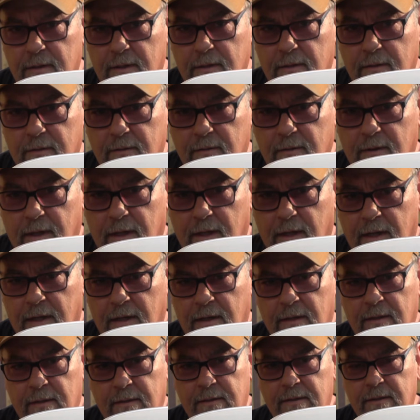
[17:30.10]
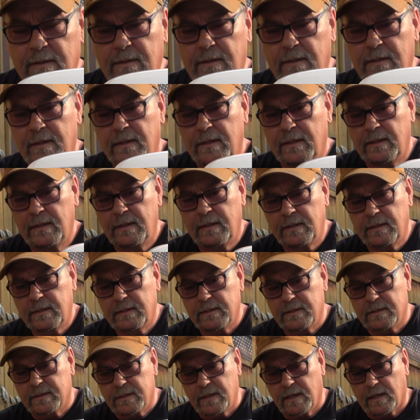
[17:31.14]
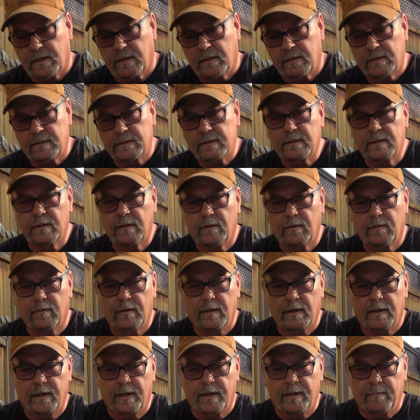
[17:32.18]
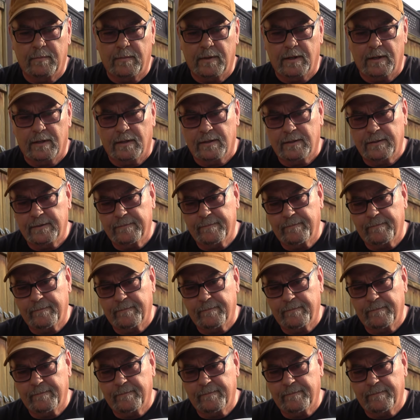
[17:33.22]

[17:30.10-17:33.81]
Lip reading: out okay. Stickers were a nightmare.